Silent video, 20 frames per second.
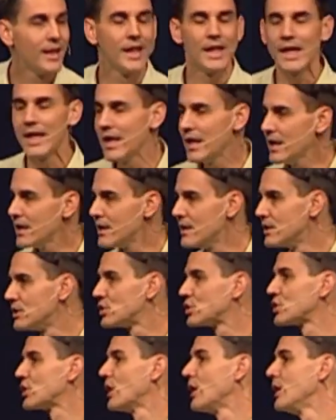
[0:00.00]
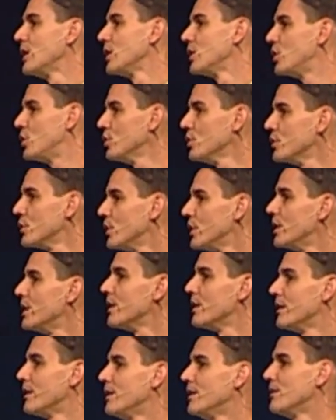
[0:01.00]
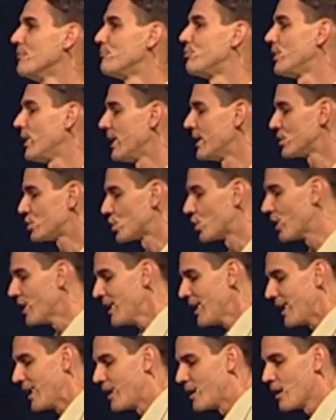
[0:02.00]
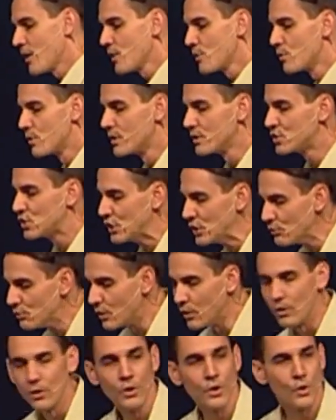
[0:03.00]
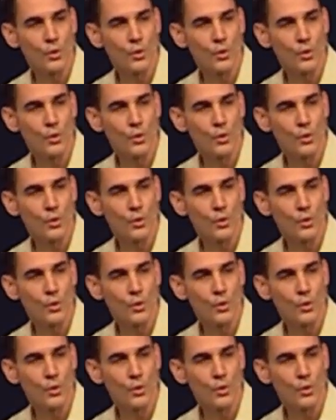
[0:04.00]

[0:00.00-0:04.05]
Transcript: His good pleasure. In other words, you will